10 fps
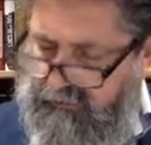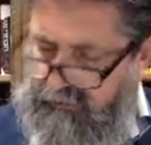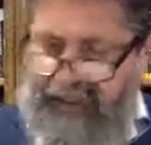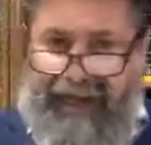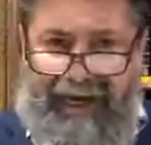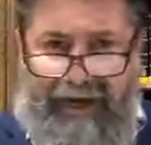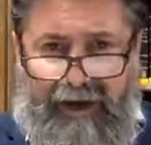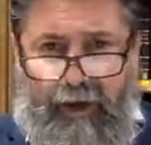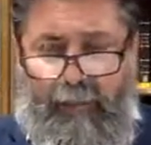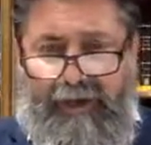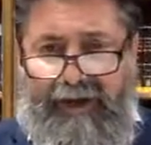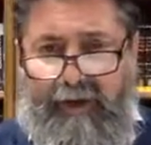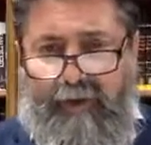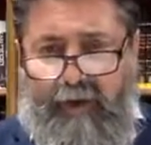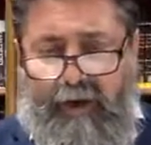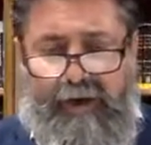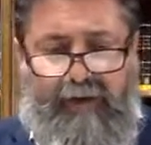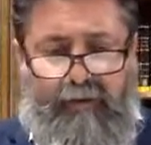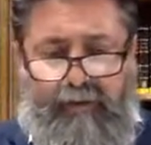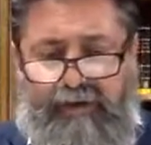Micha opened up a
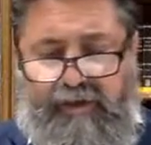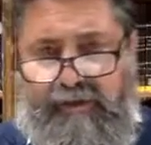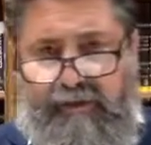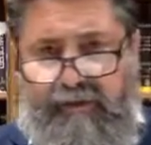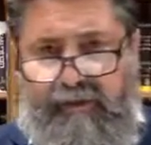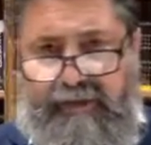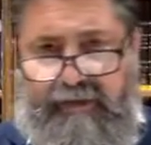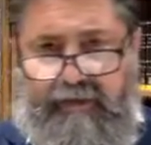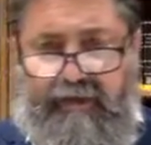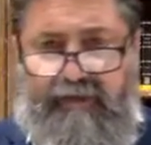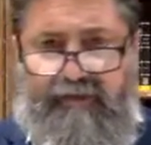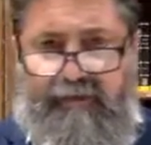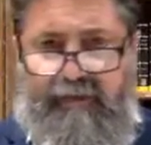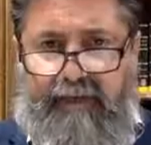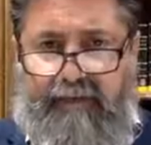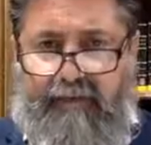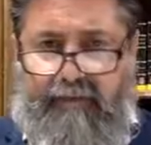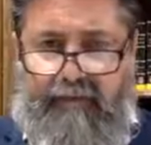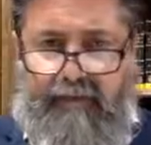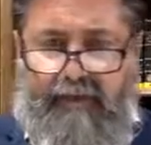idol worshipping right across from it. It
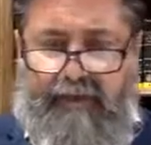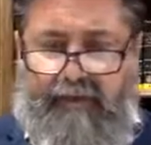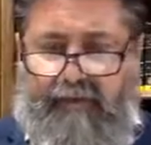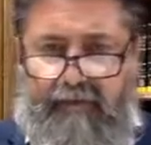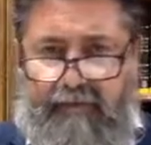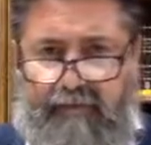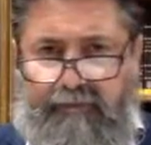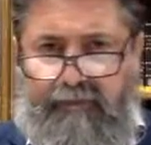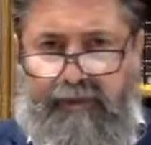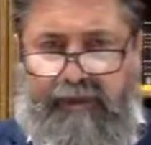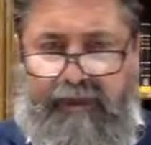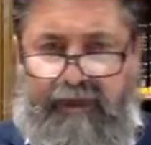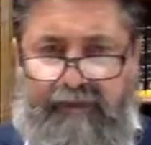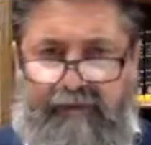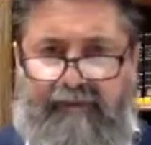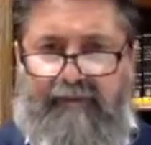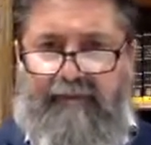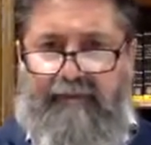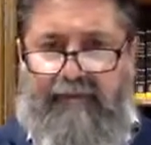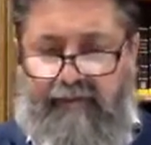was within four, four kilometers, the
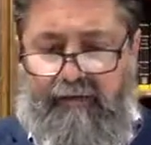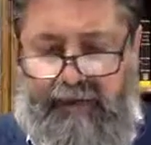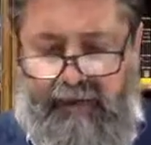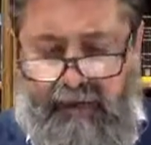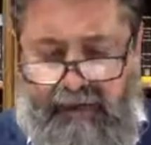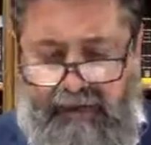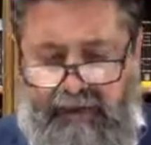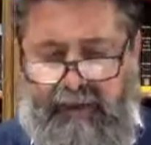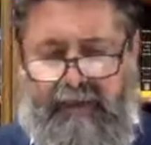Gemara will tell us.